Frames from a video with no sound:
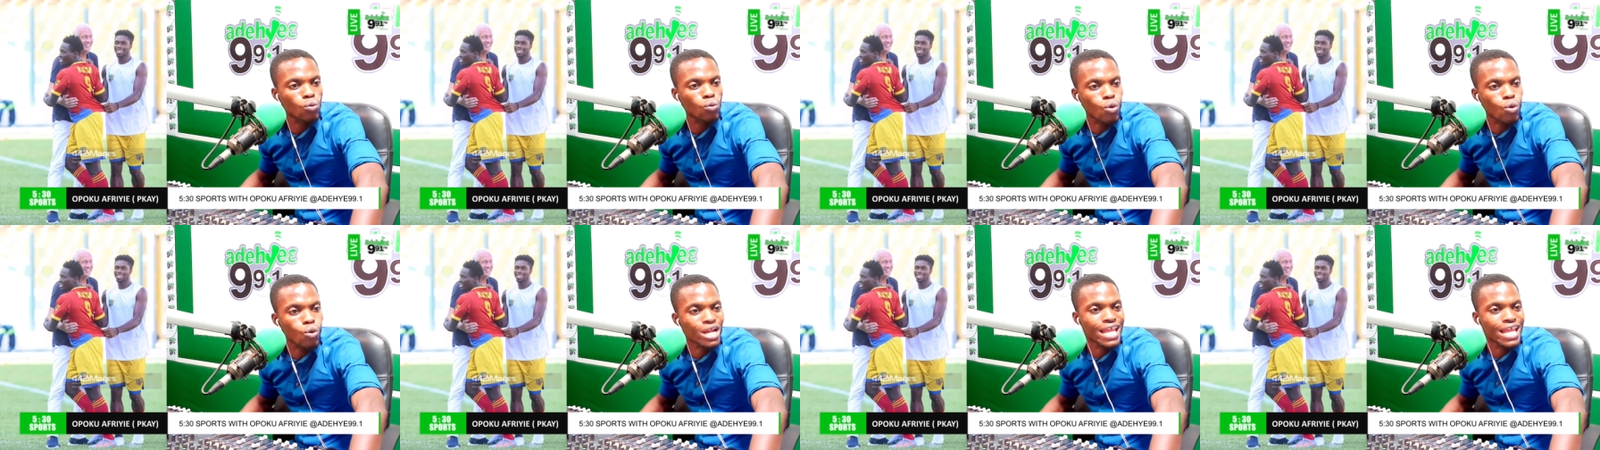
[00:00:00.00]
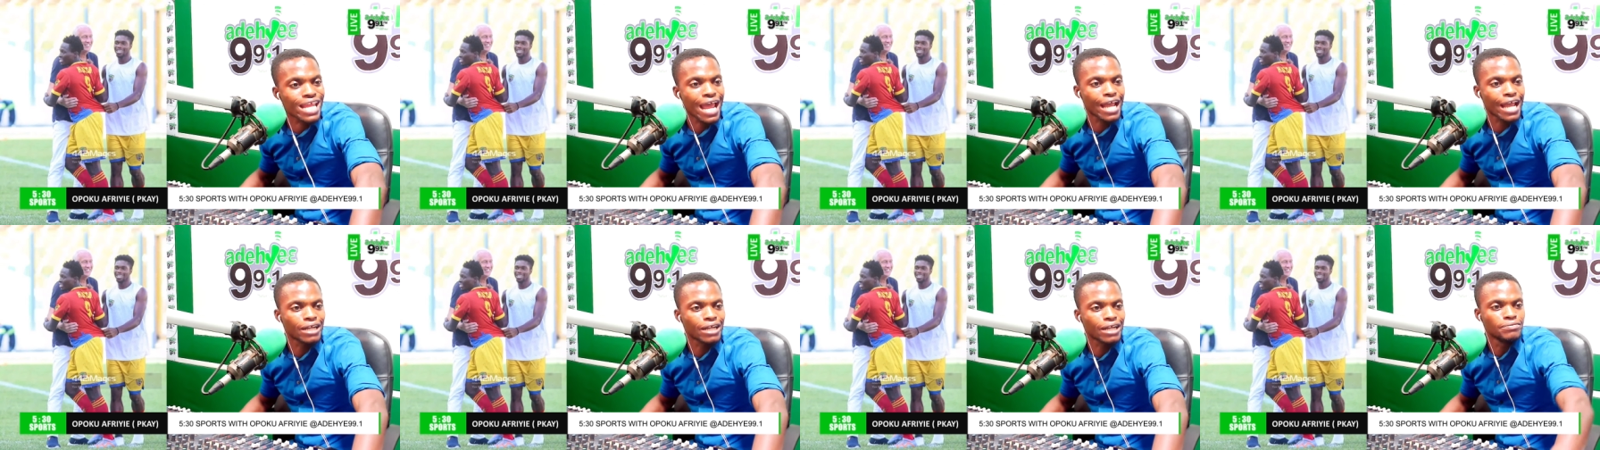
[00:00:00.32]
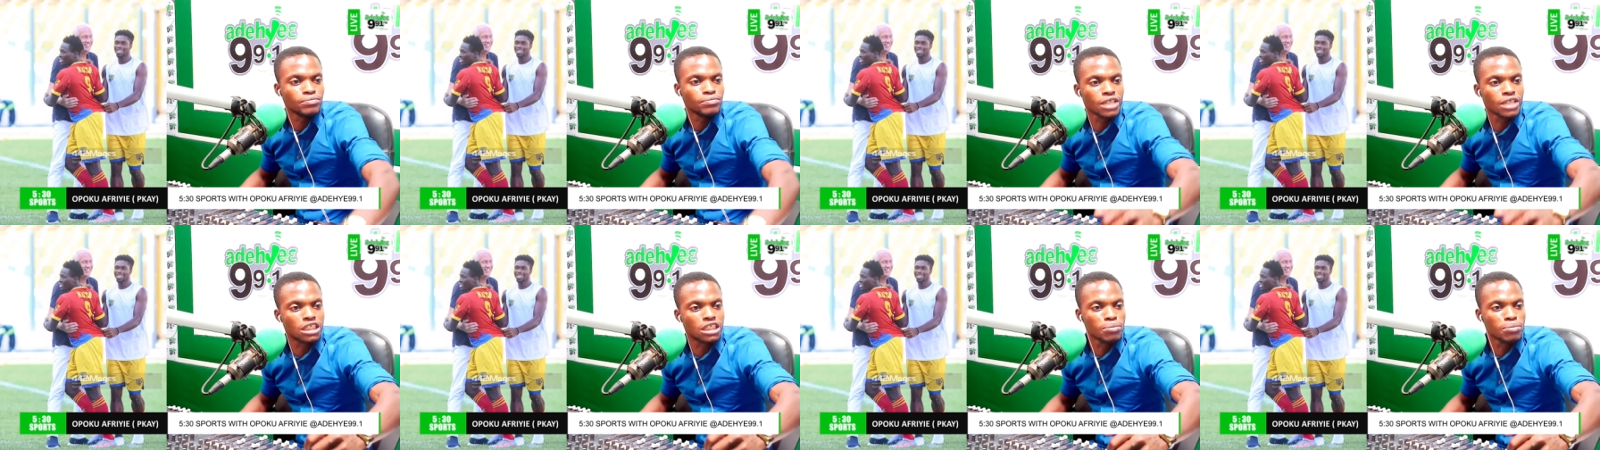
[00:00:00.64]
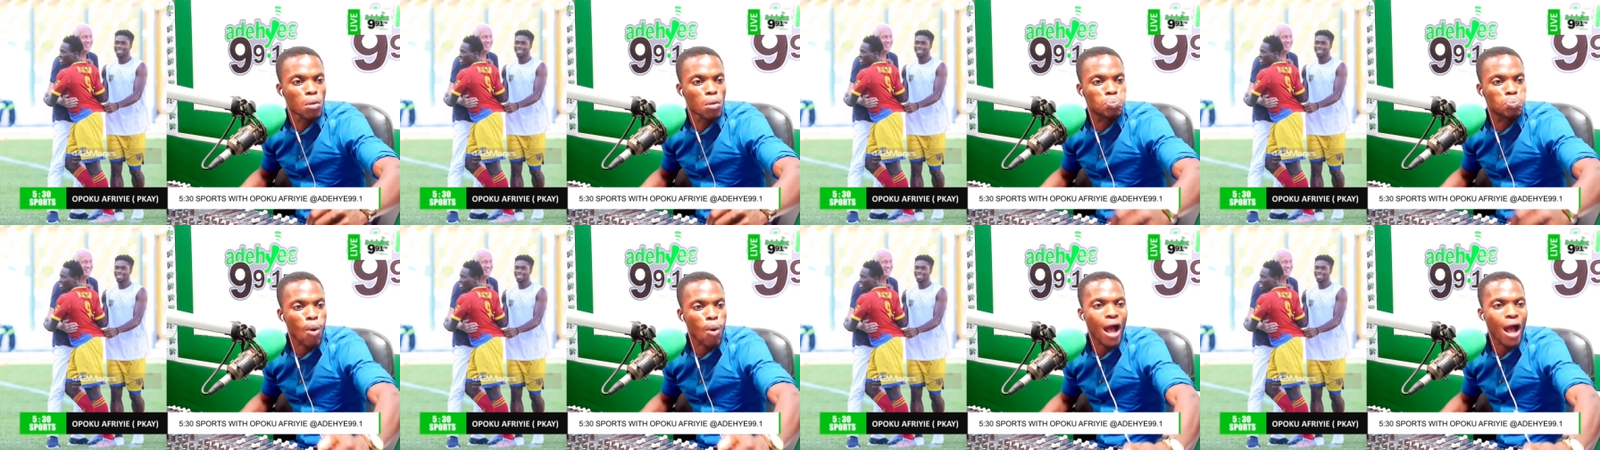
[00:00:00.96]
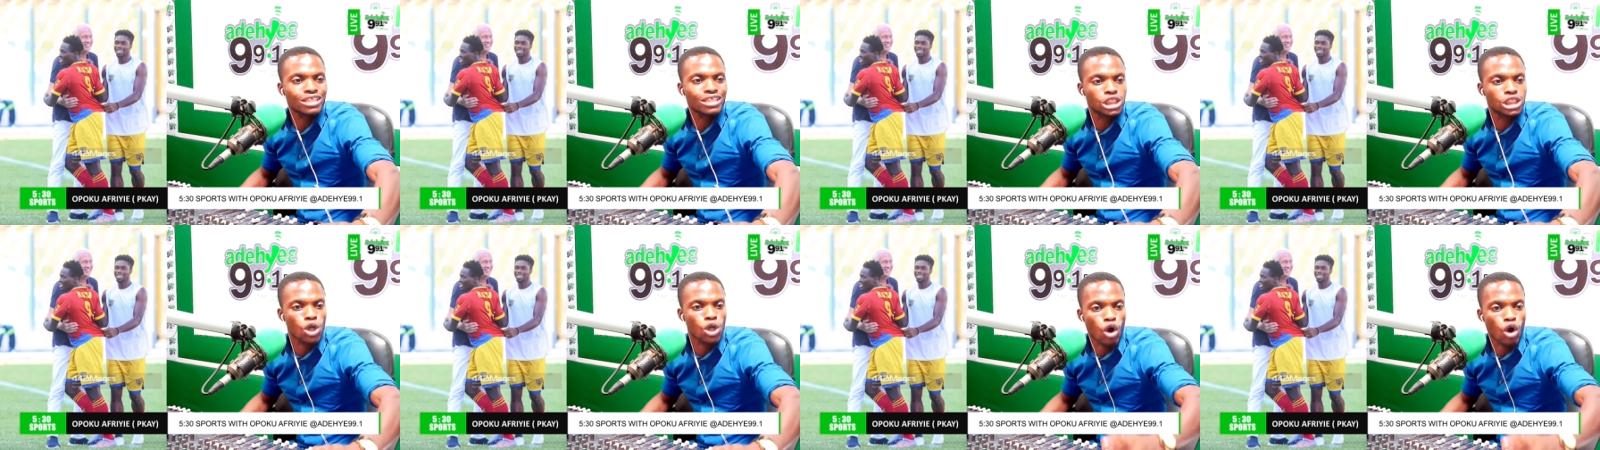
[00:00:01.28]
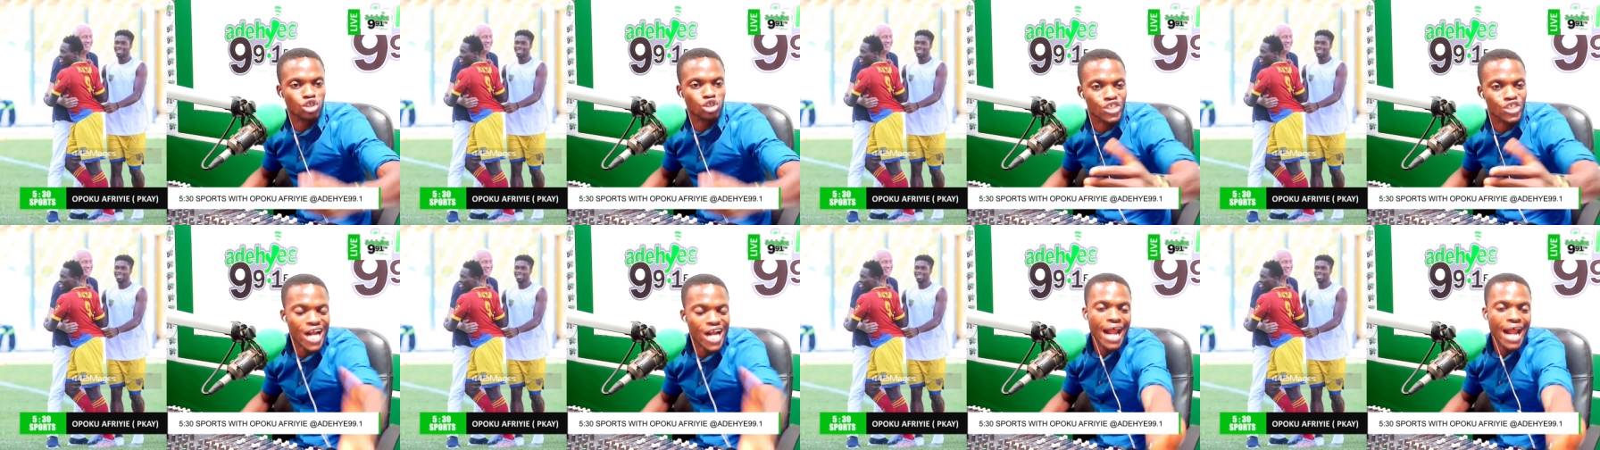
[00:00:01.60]
where it me boss
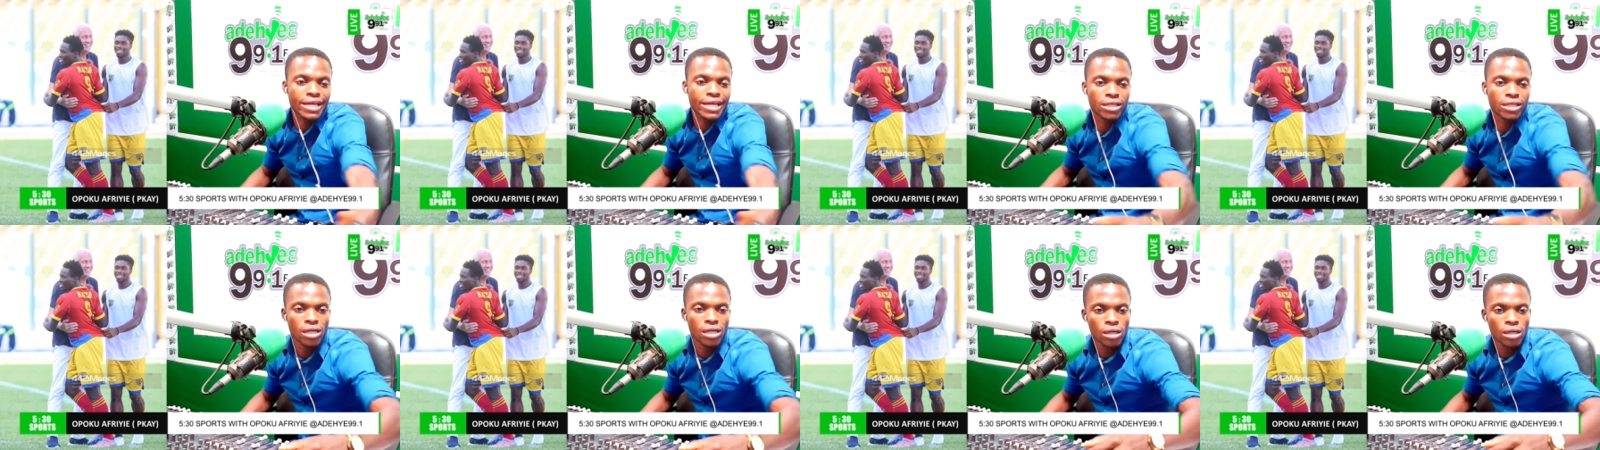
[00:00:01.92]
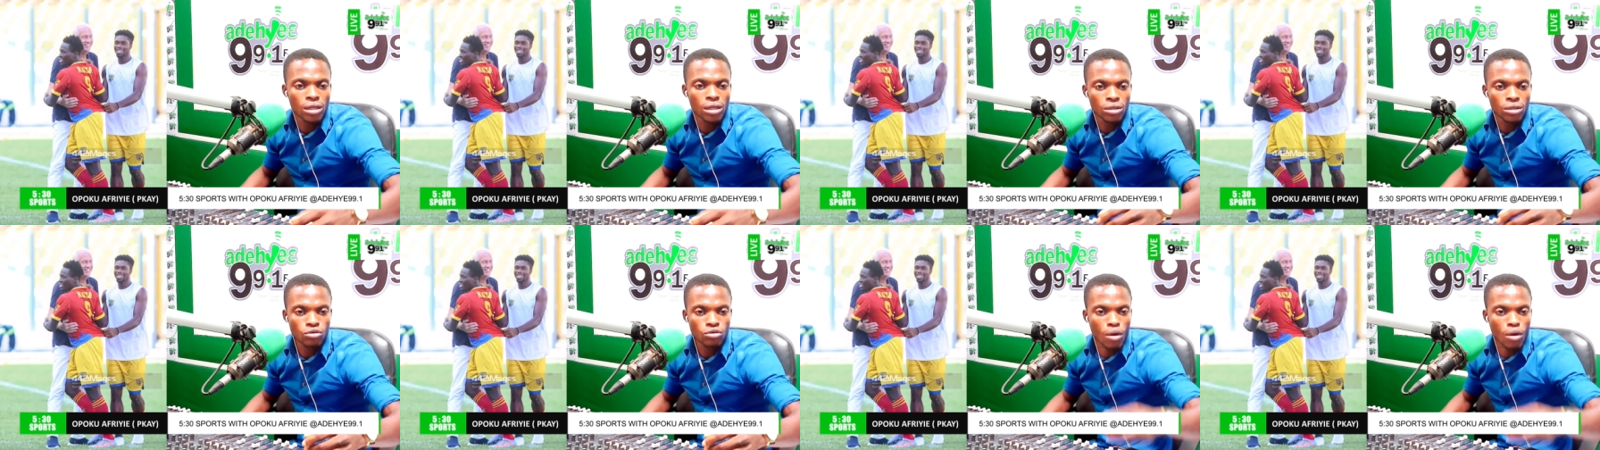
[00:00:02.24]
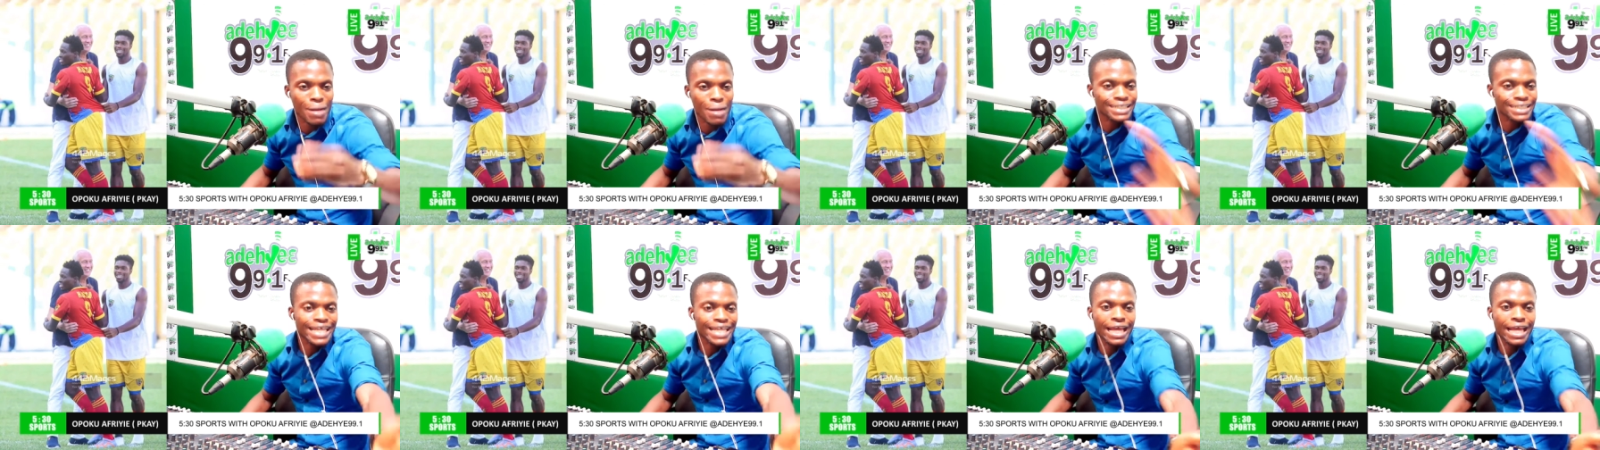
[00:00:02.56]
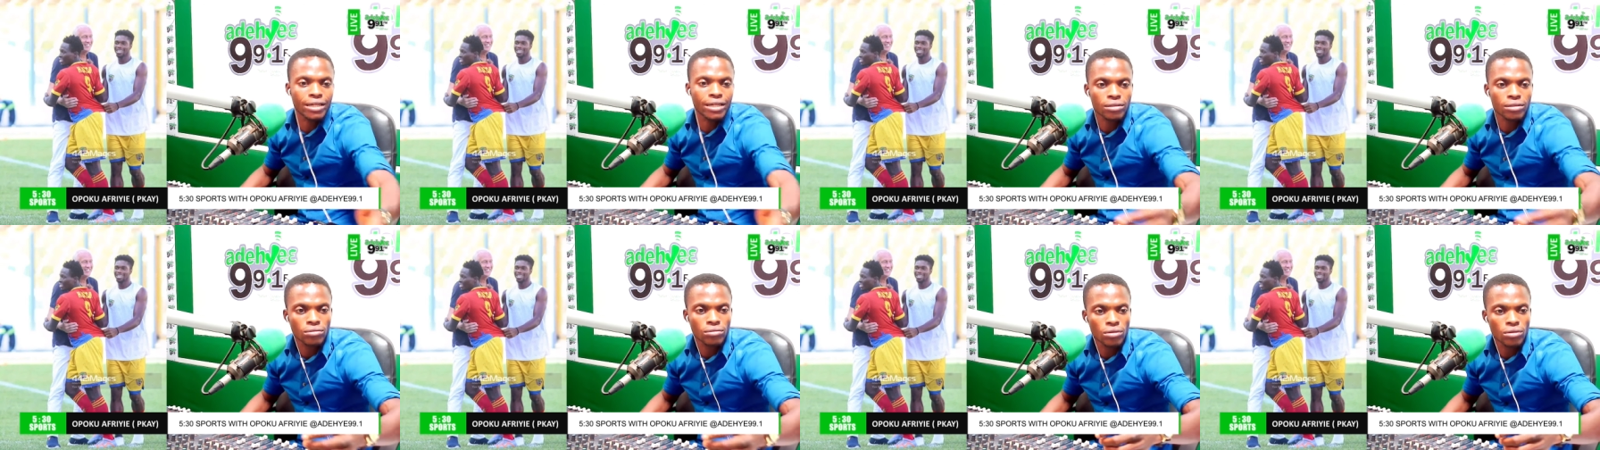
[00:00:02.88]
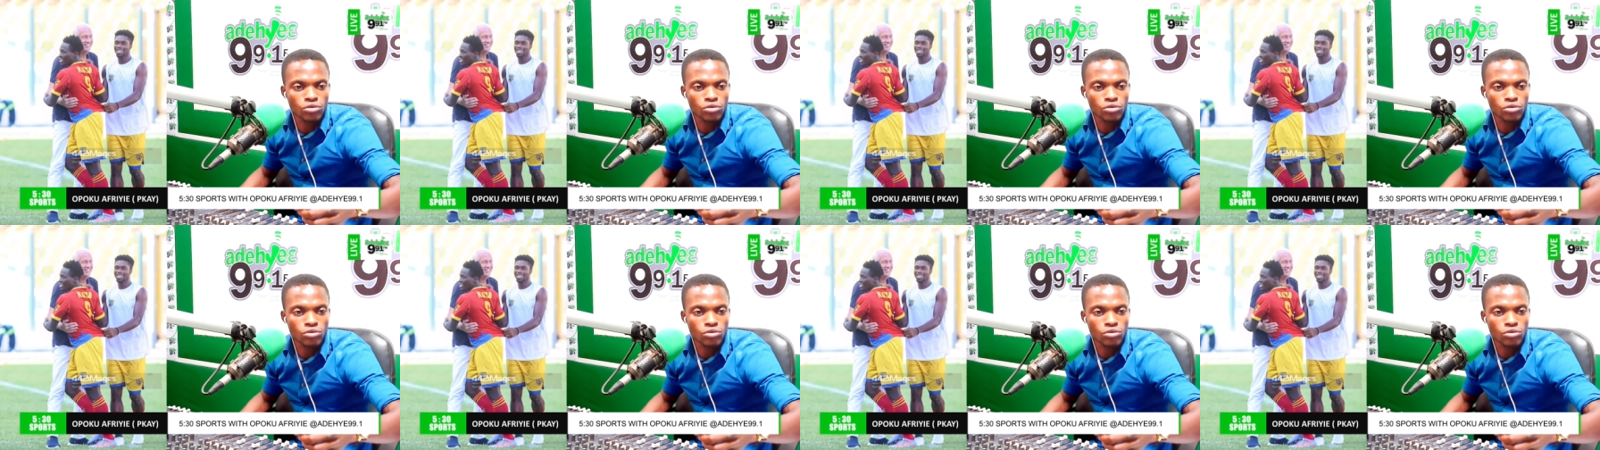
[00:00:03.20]
was right number 10,